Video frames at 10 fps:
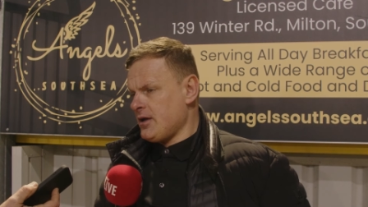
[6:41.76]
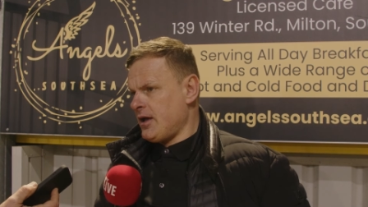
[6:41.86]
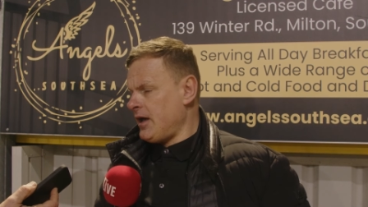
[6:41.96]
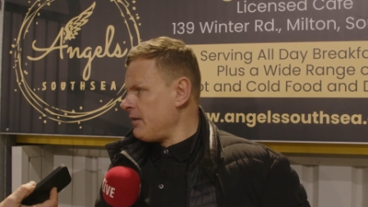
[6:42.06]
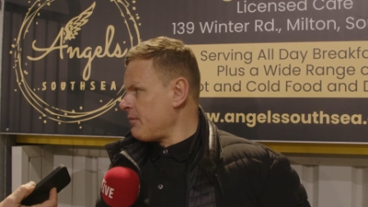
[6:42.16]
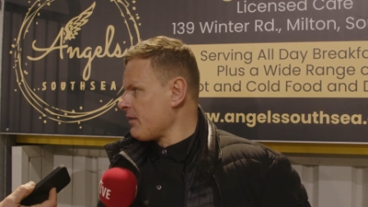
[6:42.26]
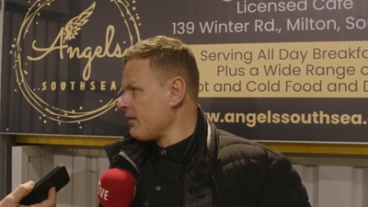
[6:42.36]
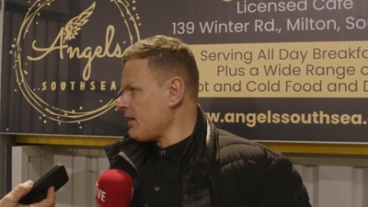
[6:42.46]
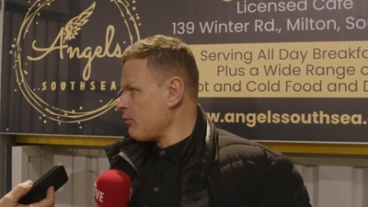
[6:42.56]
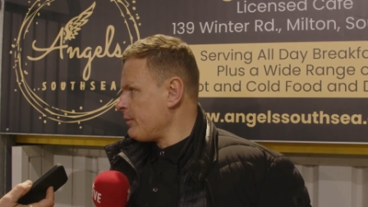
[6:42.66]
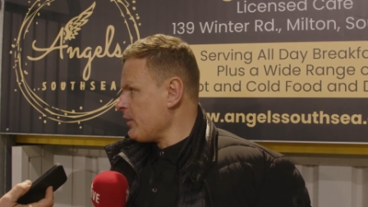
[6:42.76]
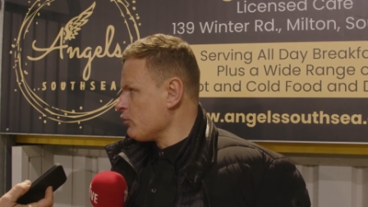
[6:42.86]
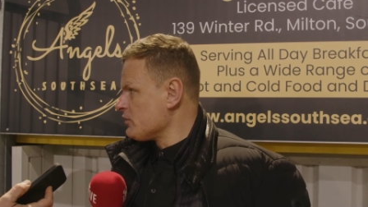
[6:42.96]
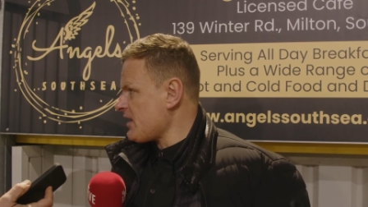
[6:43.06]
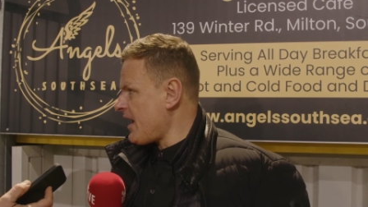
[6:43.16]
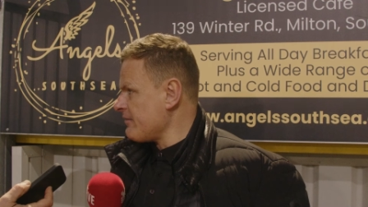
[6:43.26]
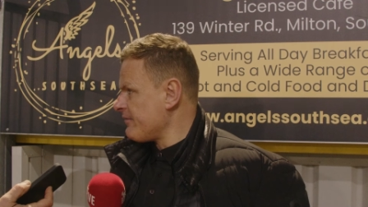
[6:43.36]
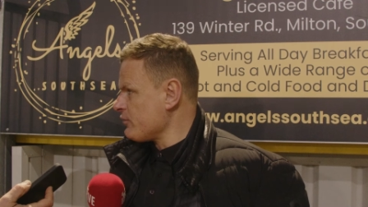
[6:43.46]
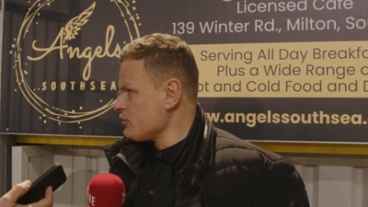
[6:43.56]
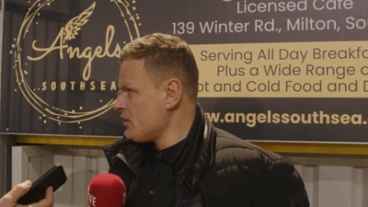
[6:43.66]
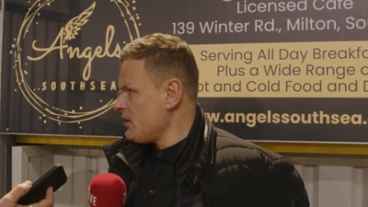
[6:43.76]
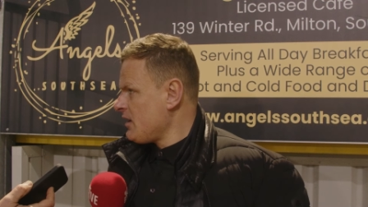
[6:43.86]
um, I think that would be a good signing for us.